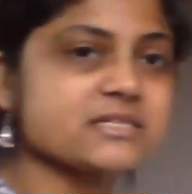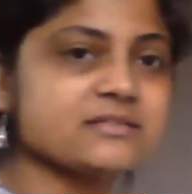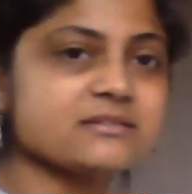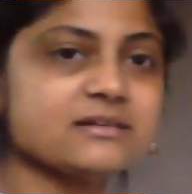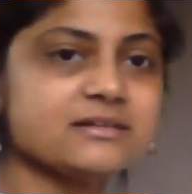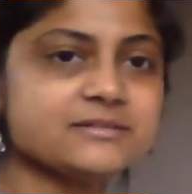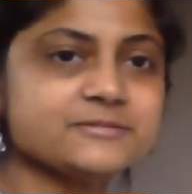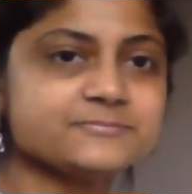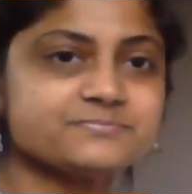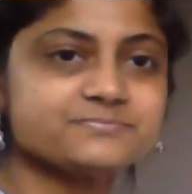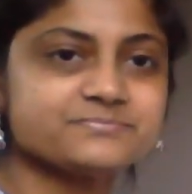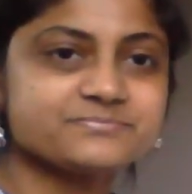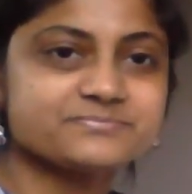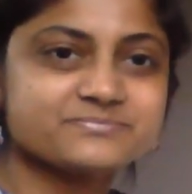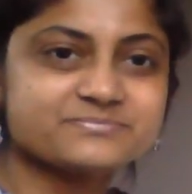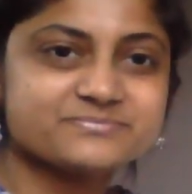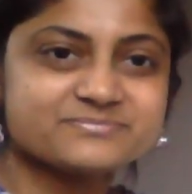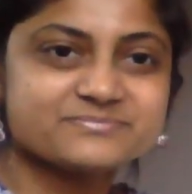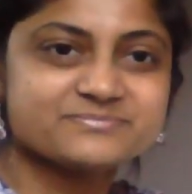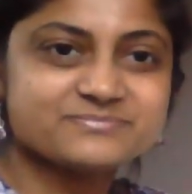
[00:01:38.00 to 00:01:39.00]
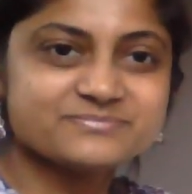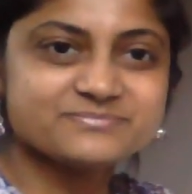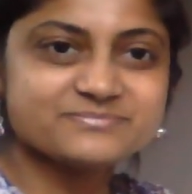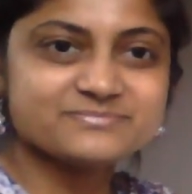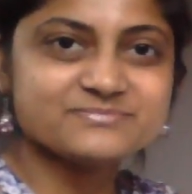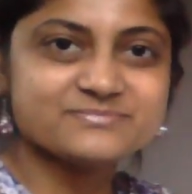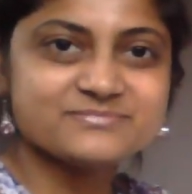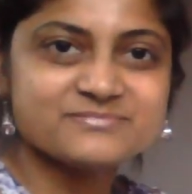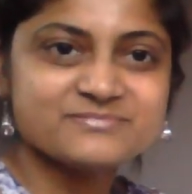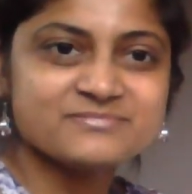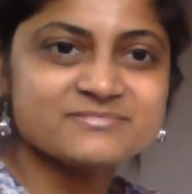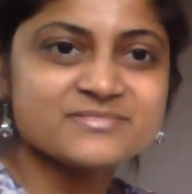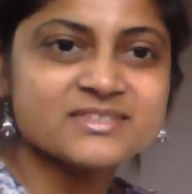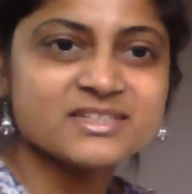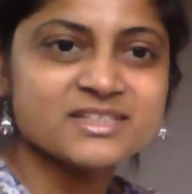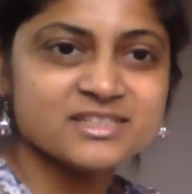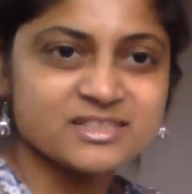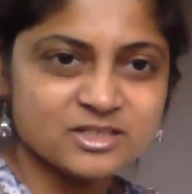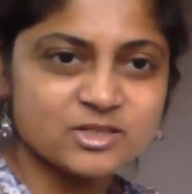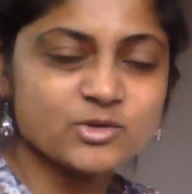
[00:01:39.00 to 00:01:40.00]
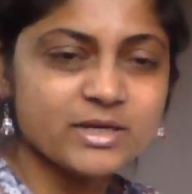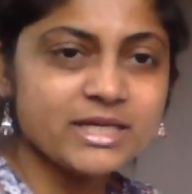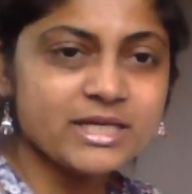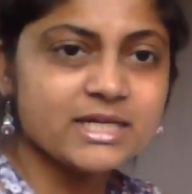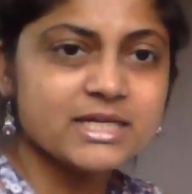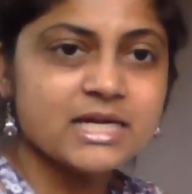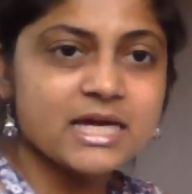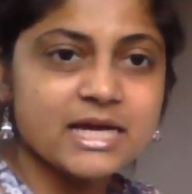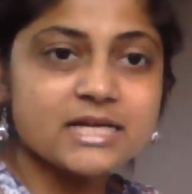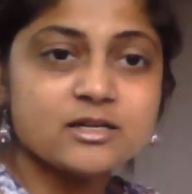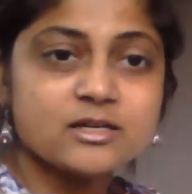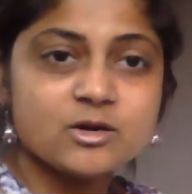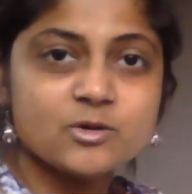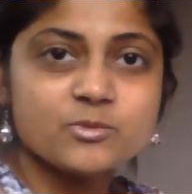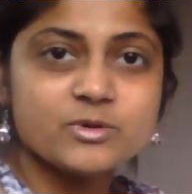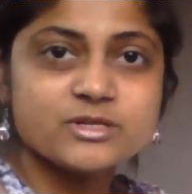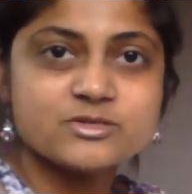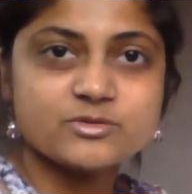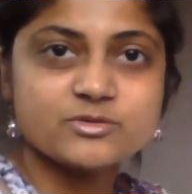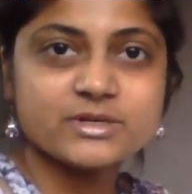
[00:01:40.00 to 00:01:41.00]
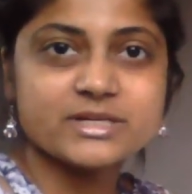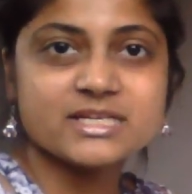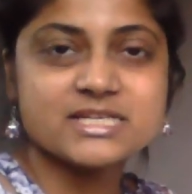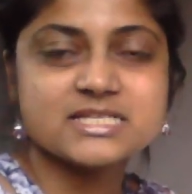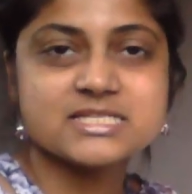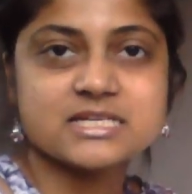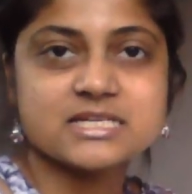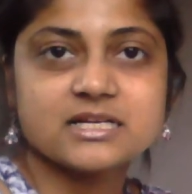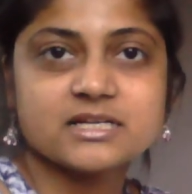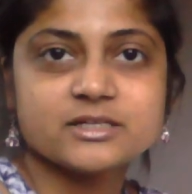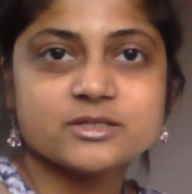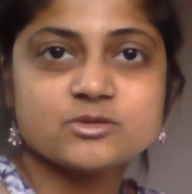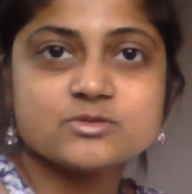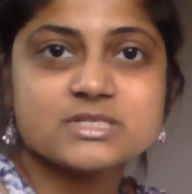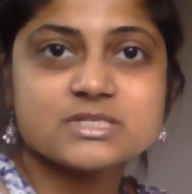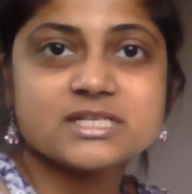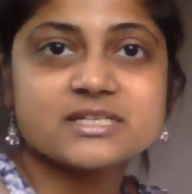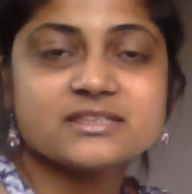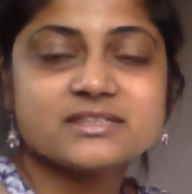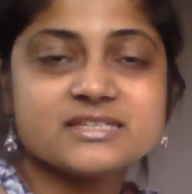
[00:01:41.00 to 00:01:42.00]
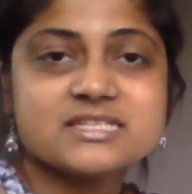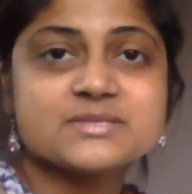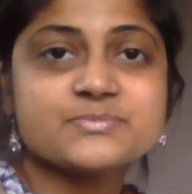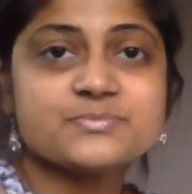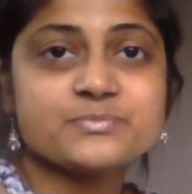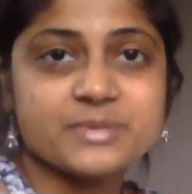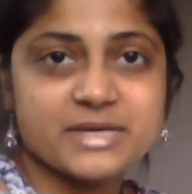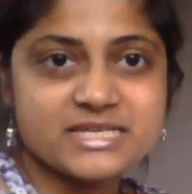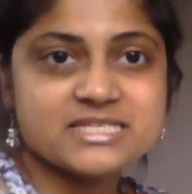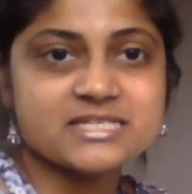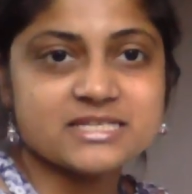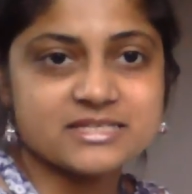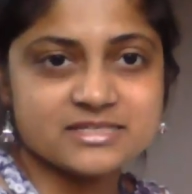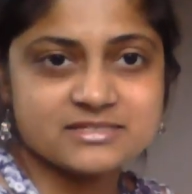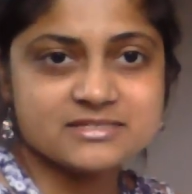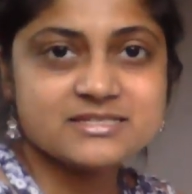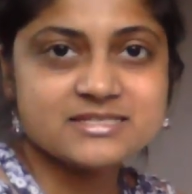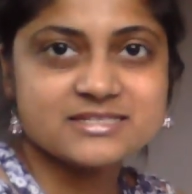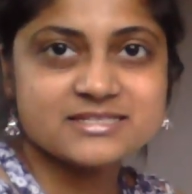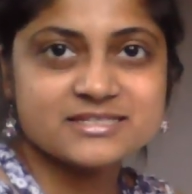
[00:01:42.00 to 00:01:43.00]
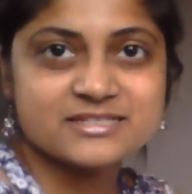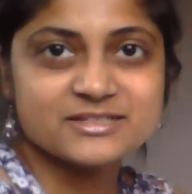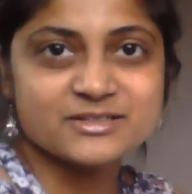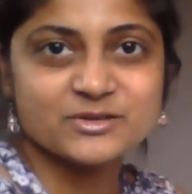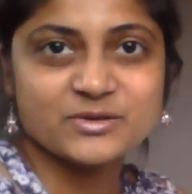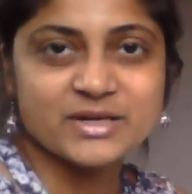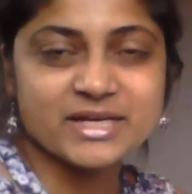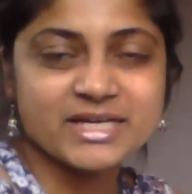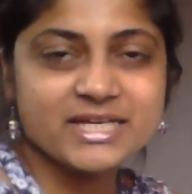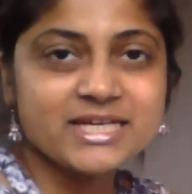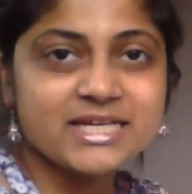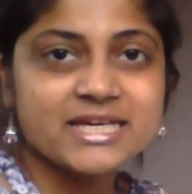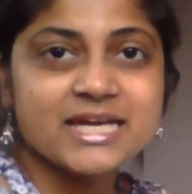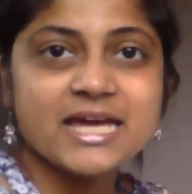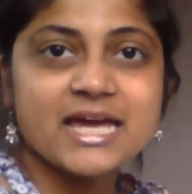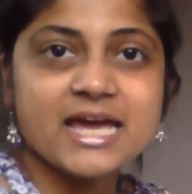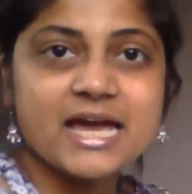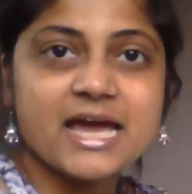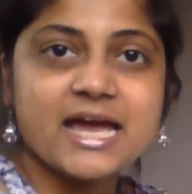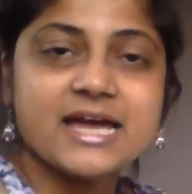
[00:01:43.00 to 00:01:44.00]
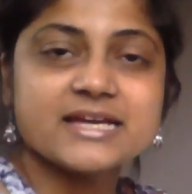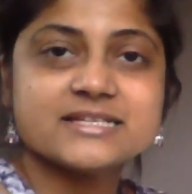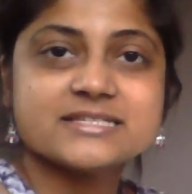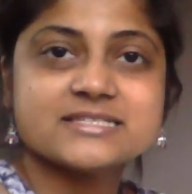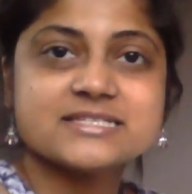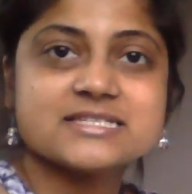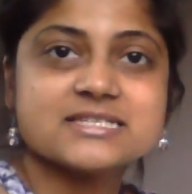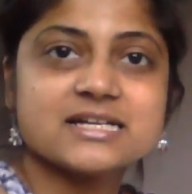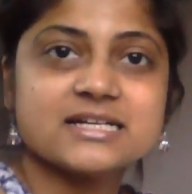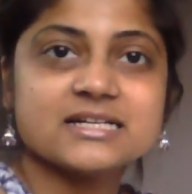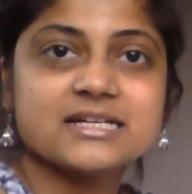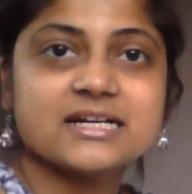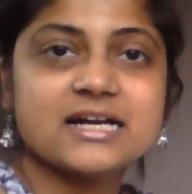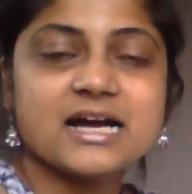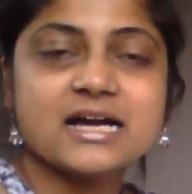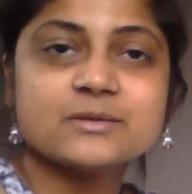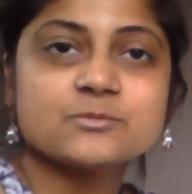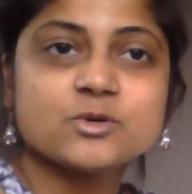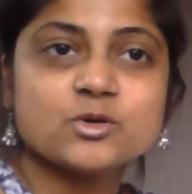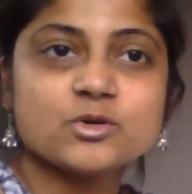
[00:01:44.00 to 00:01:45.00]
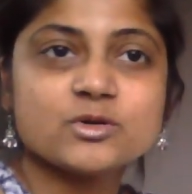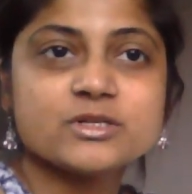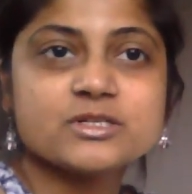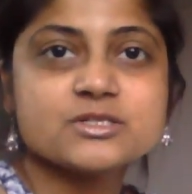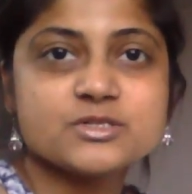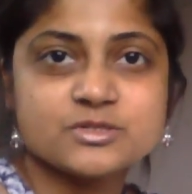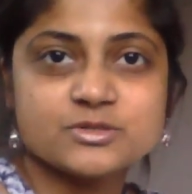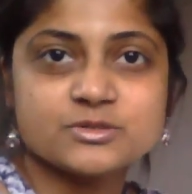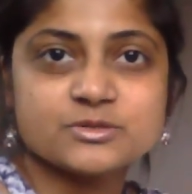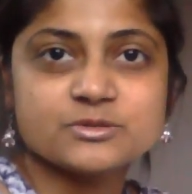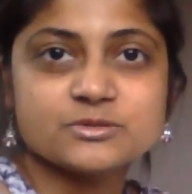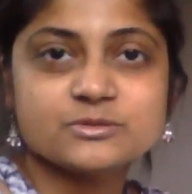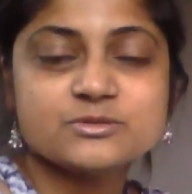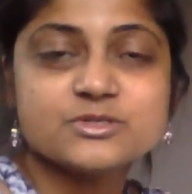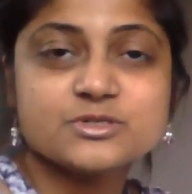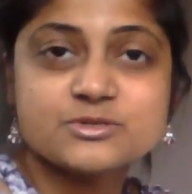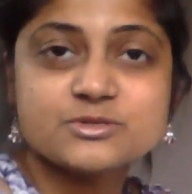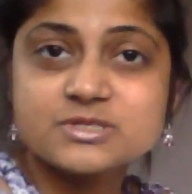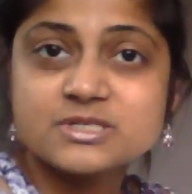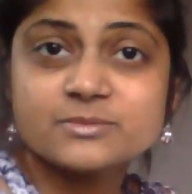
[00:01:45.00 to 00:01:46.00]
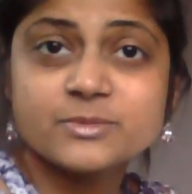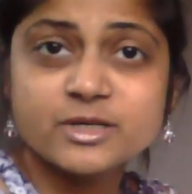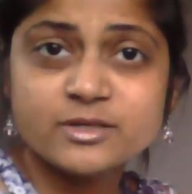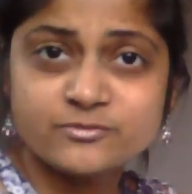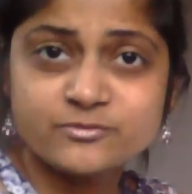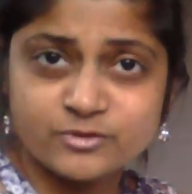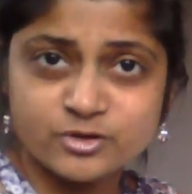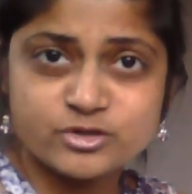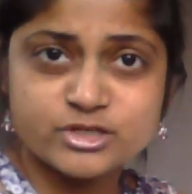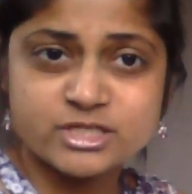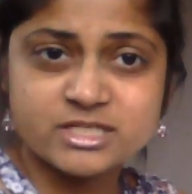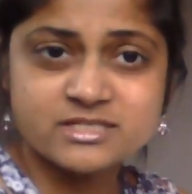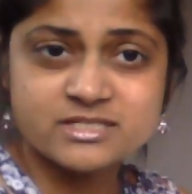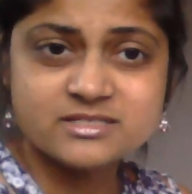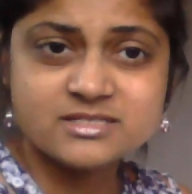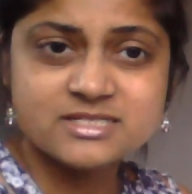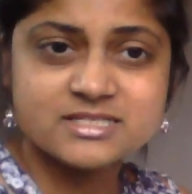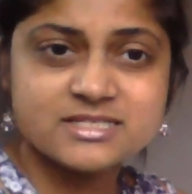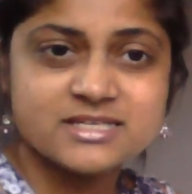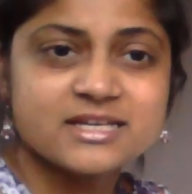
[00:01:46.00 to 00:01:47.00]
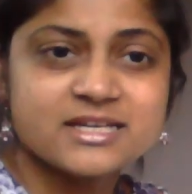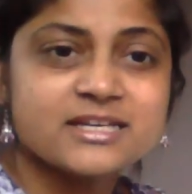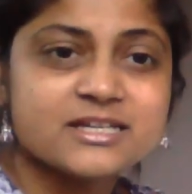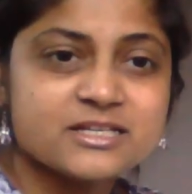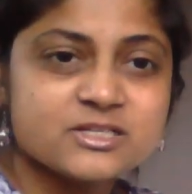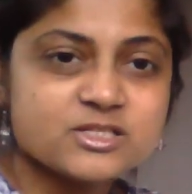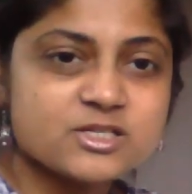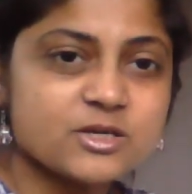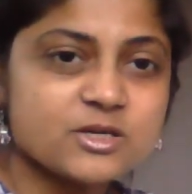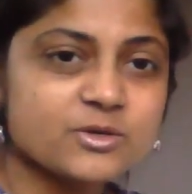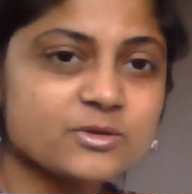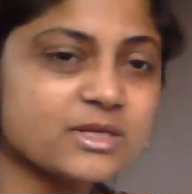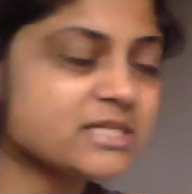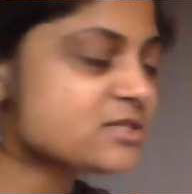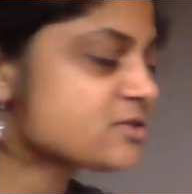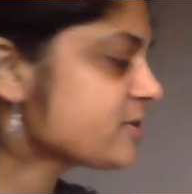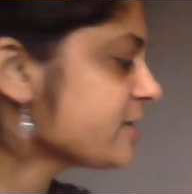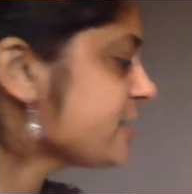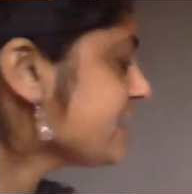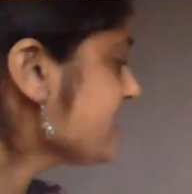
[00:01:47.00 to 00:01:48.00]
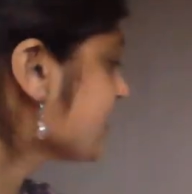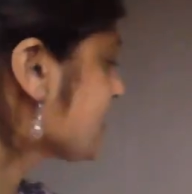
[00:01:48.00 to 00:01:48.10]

that? Okay, and all we're doing is using these bases, okay, and I'm going to do some conversions. So let's try an